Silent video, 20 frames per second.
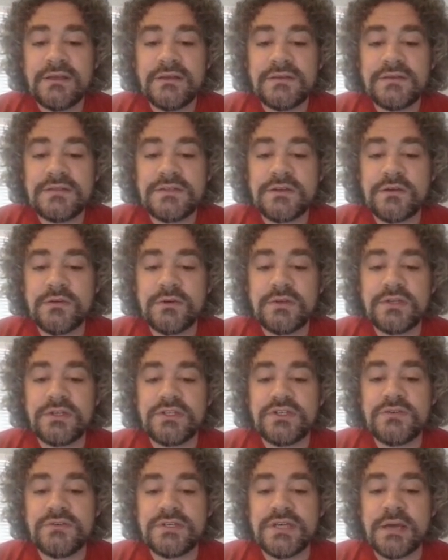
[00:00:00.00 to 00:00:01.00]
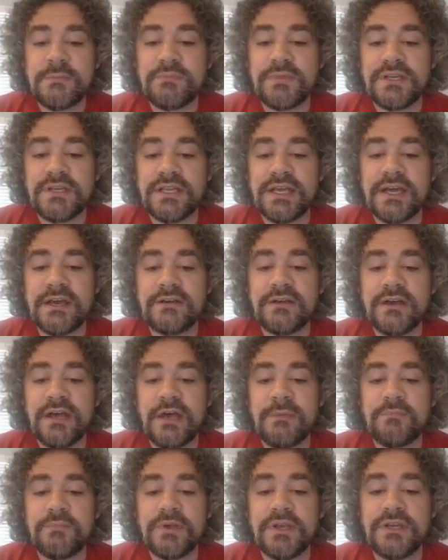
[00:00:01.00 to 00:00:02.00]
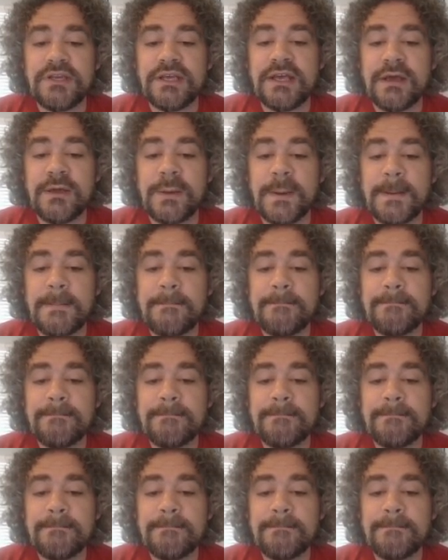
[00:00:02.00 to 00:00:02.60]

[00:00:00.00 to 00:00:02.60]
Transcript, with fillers: So it shoots up and down, up and down.